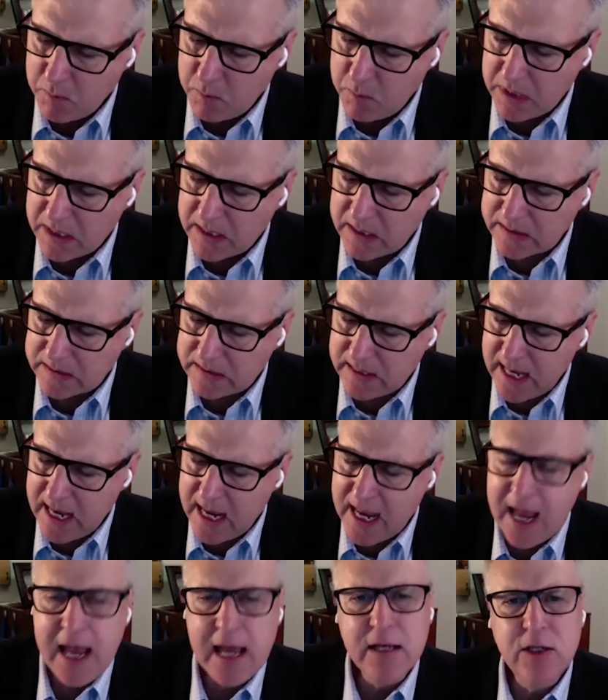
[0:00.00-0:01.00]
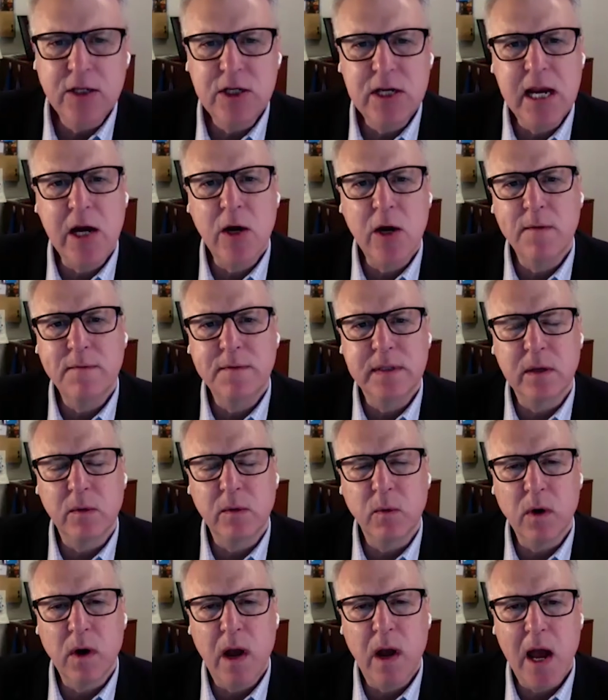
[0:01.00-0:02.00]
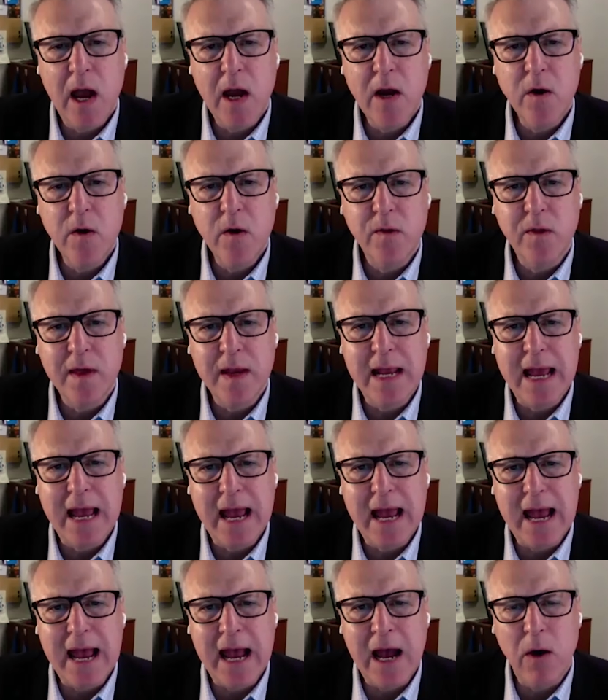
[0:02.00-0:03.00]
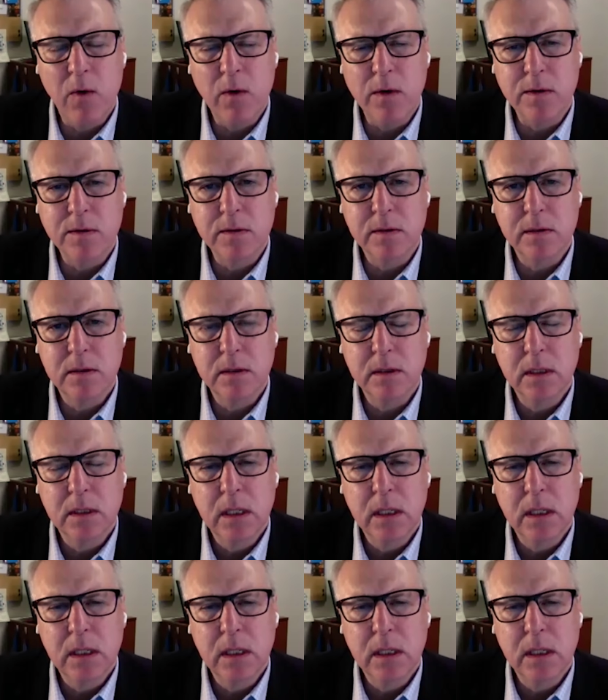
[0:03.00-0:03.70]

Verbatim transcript: because they had tariffs that were higher than ours?